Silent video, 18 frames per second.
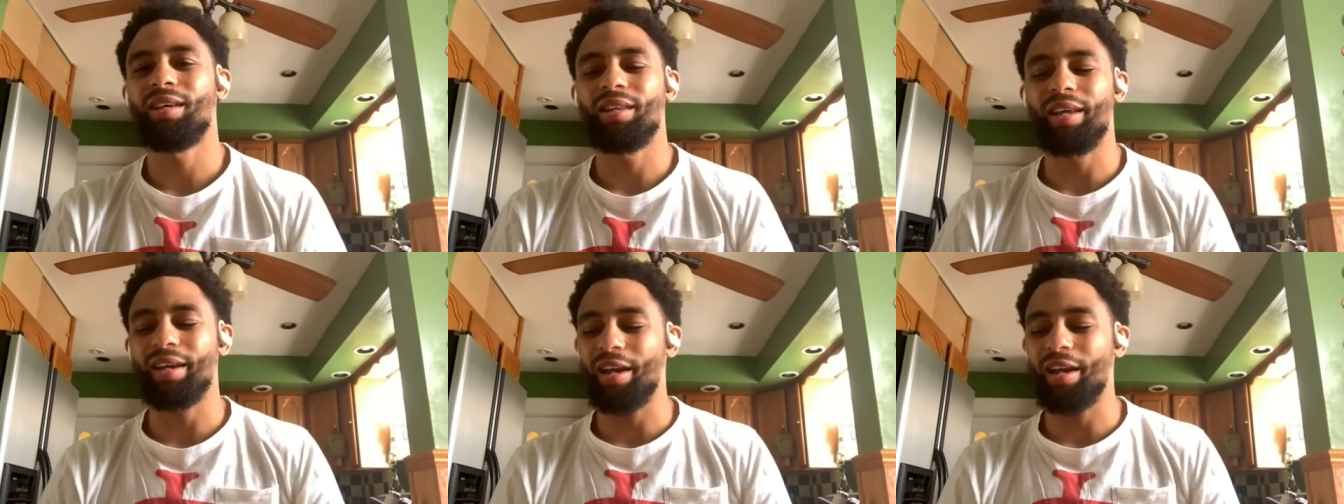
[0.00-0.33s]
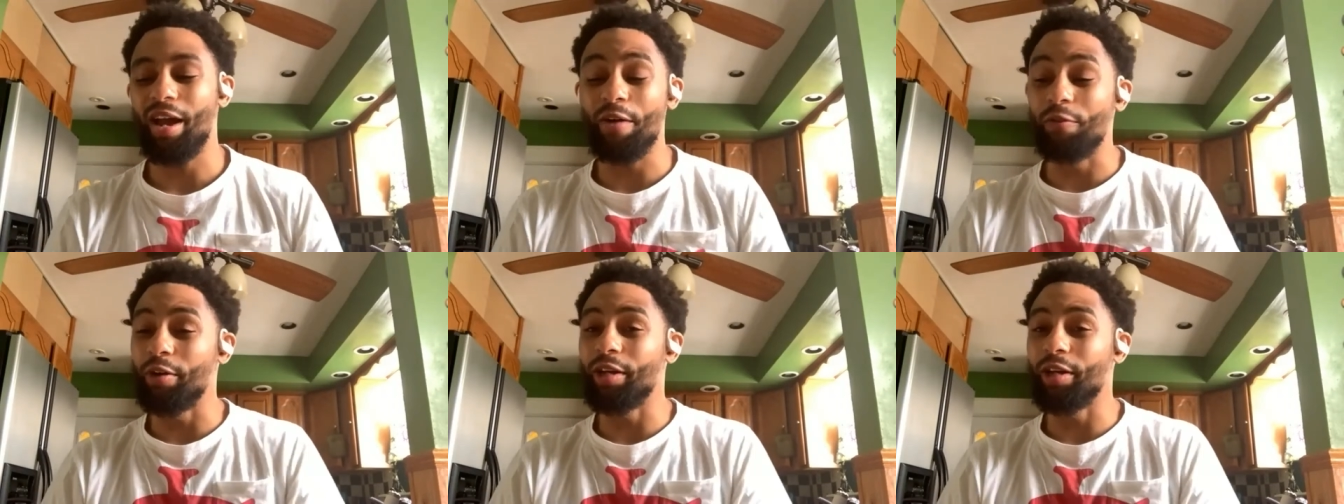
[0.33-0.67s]
Like,
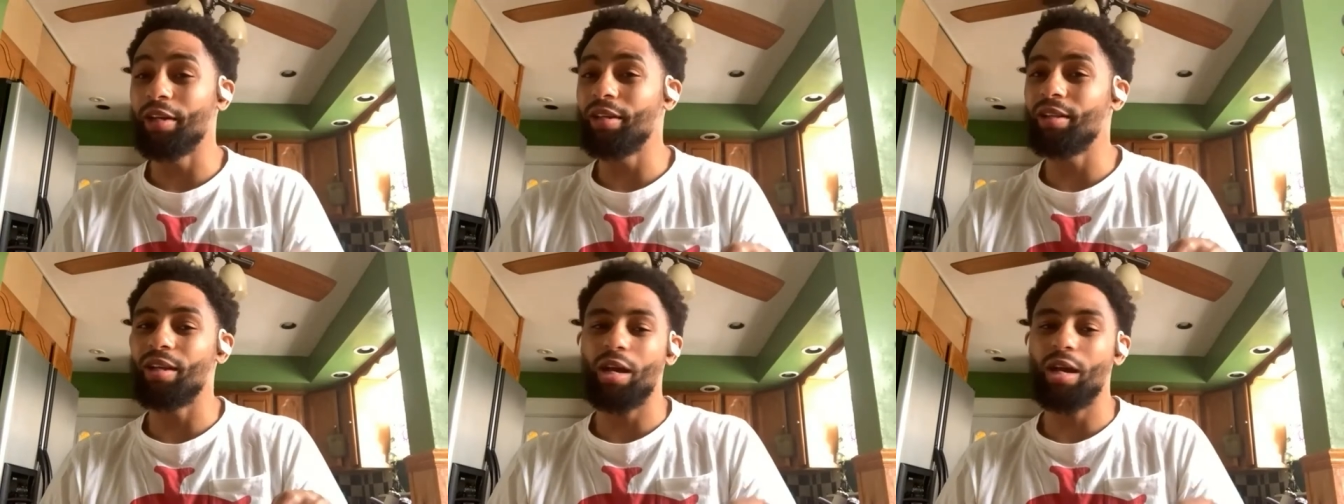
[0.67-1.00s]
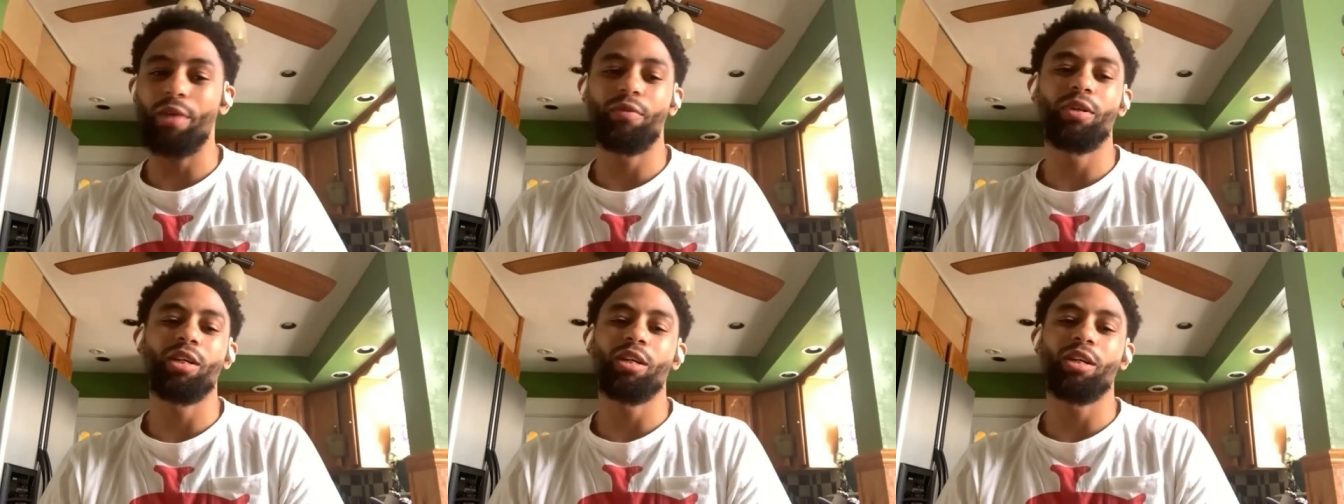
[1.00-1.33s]
every
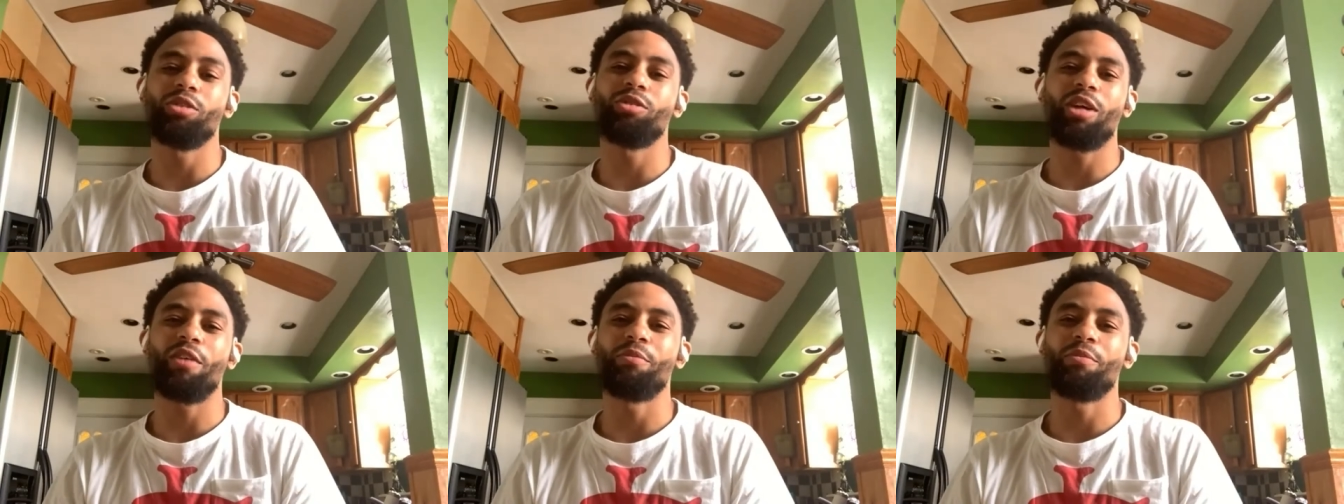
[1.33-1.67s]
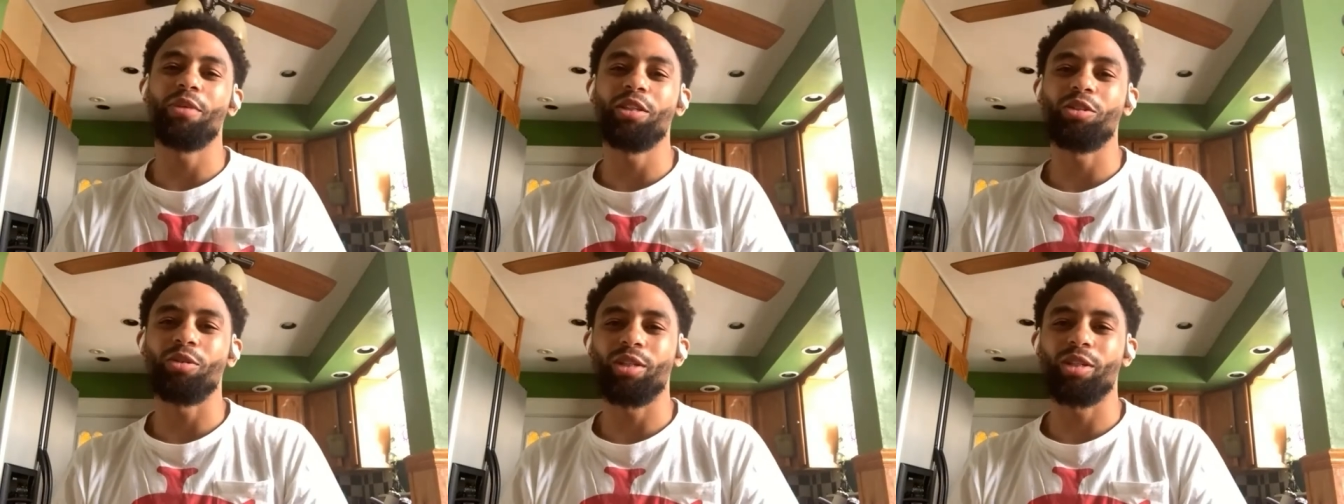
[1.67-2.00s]
country I've
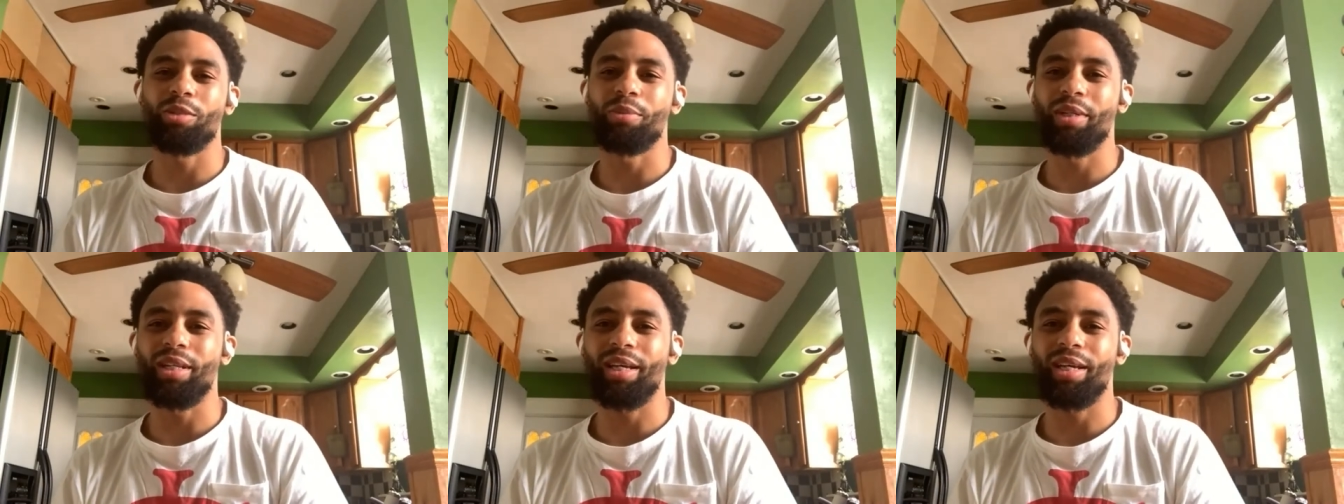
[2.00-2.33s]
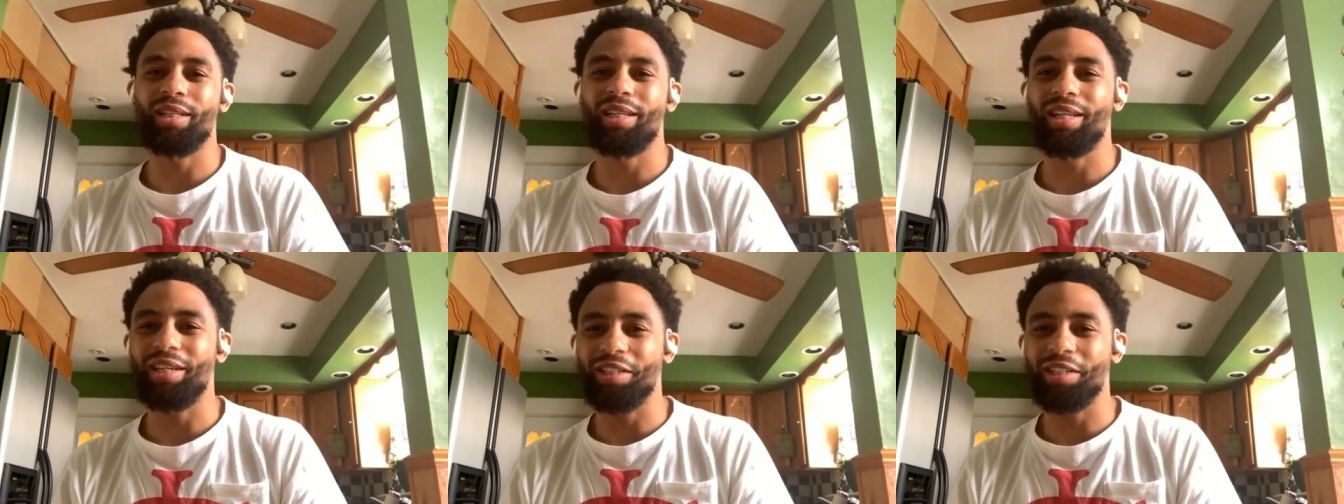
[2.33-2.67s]
been to has been
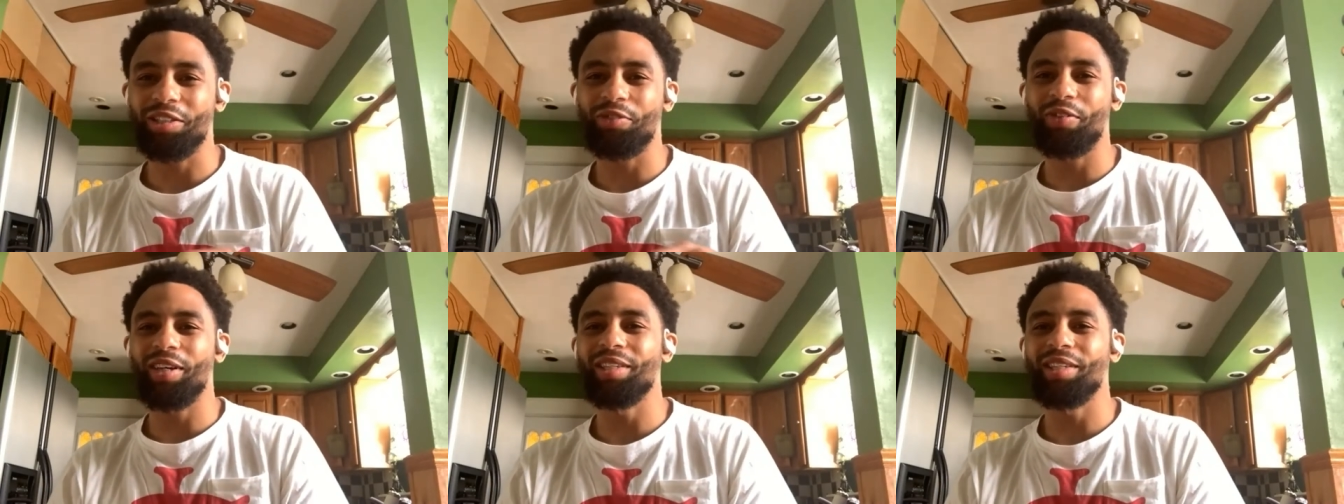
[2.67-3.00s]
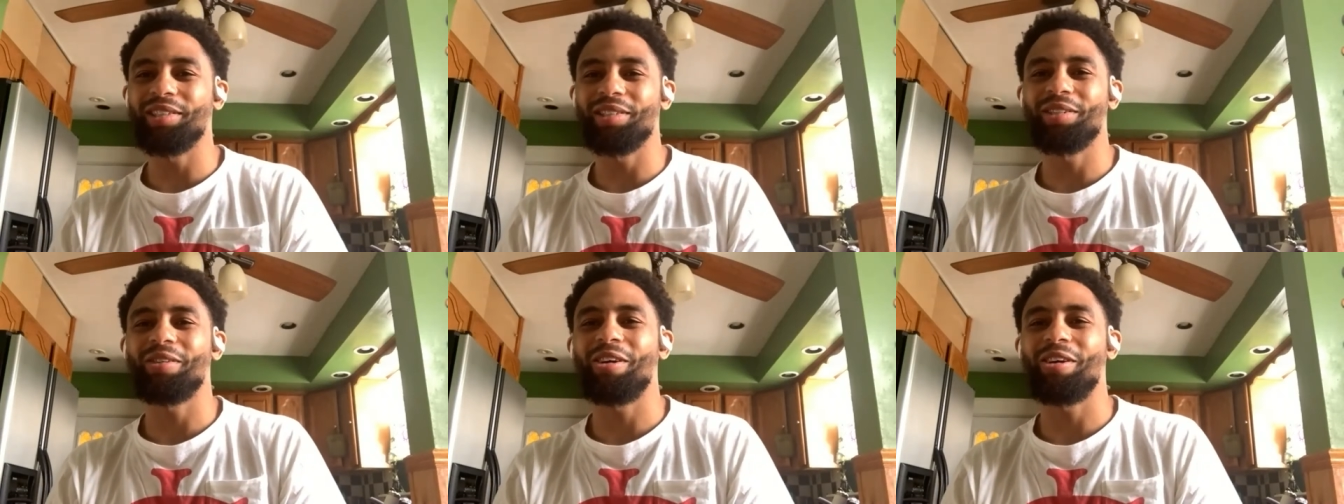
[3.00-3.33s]
like that. Like, it's
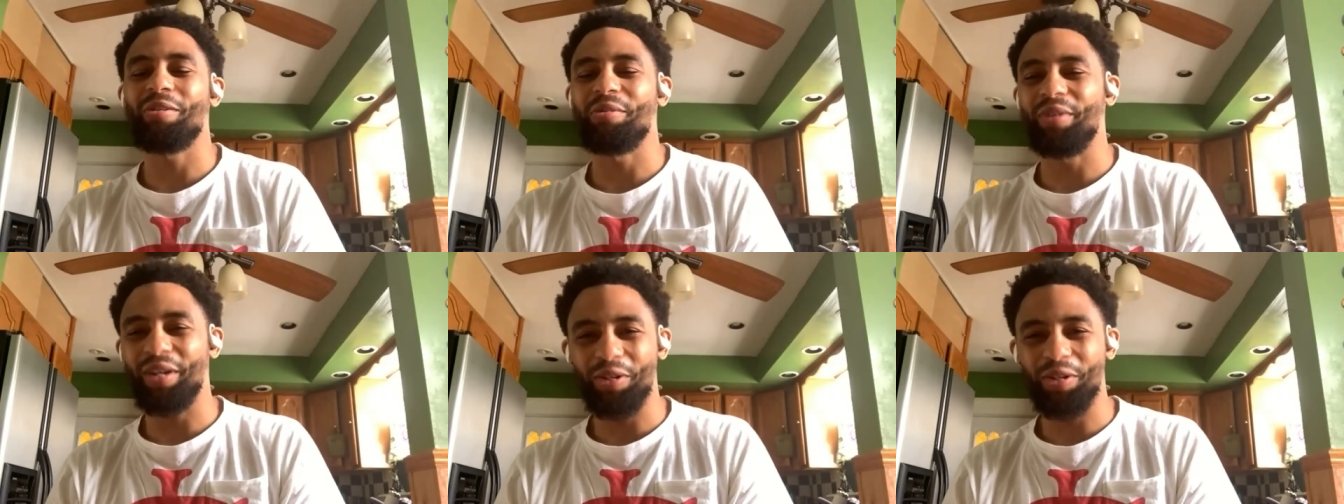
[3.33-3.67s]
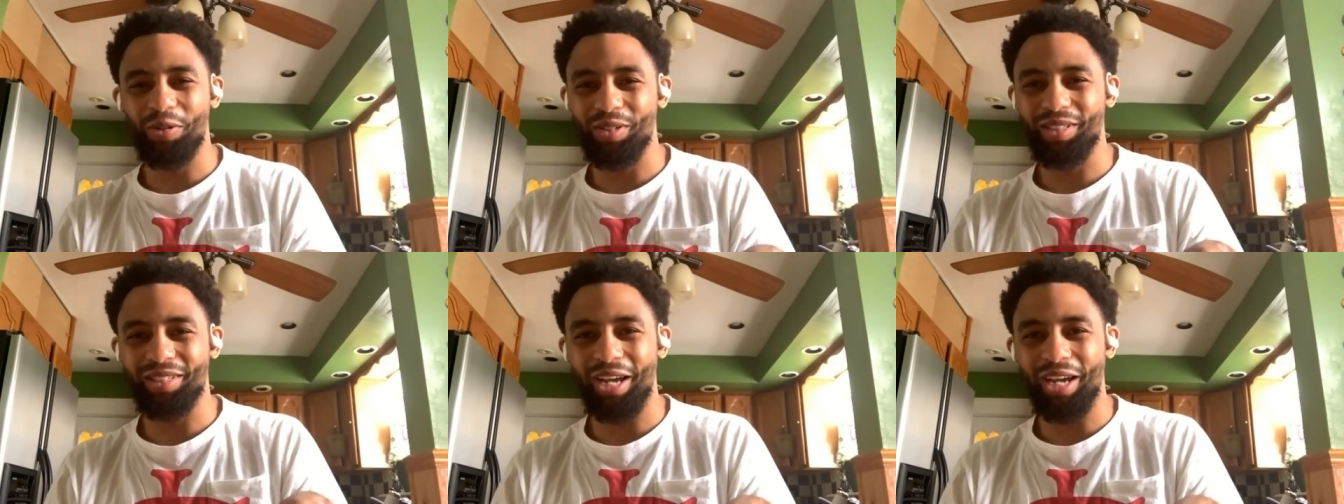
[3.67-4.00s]
fans in the crowd. When I
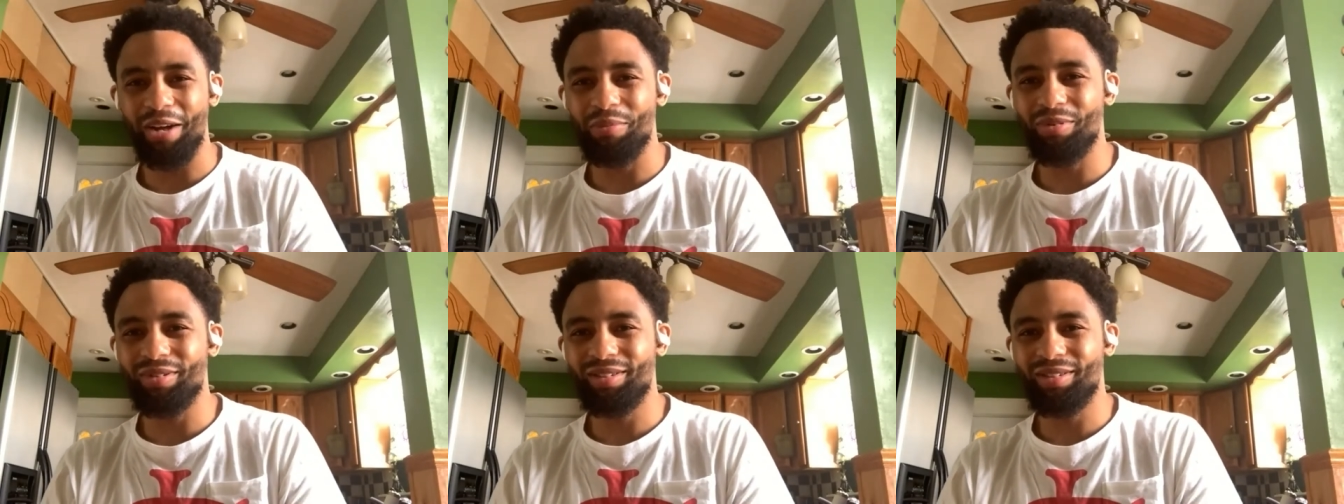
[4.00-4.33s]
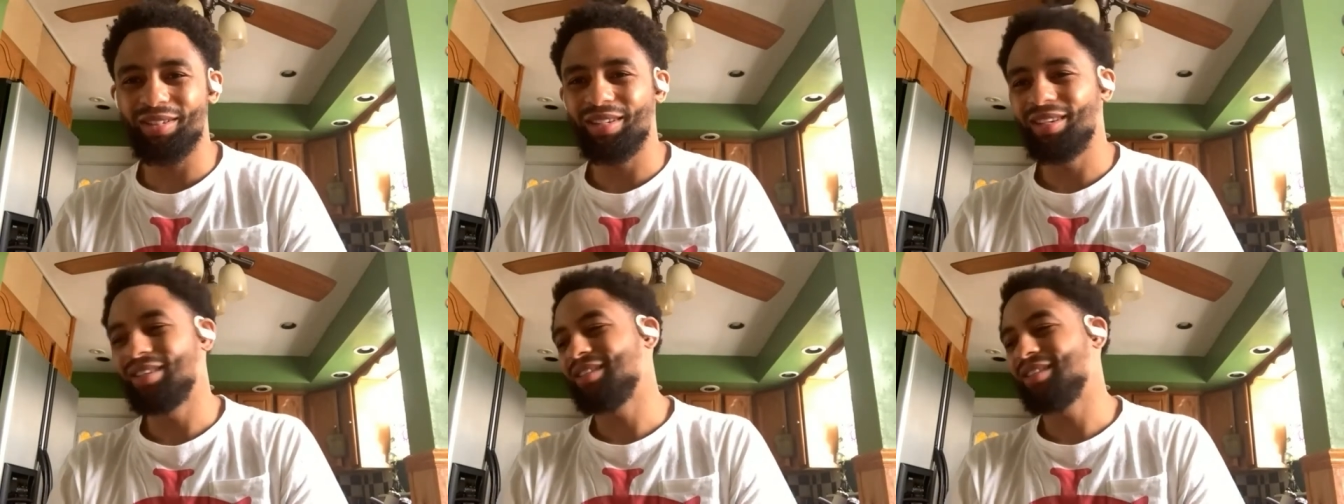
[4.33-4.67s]
go to Cyprus,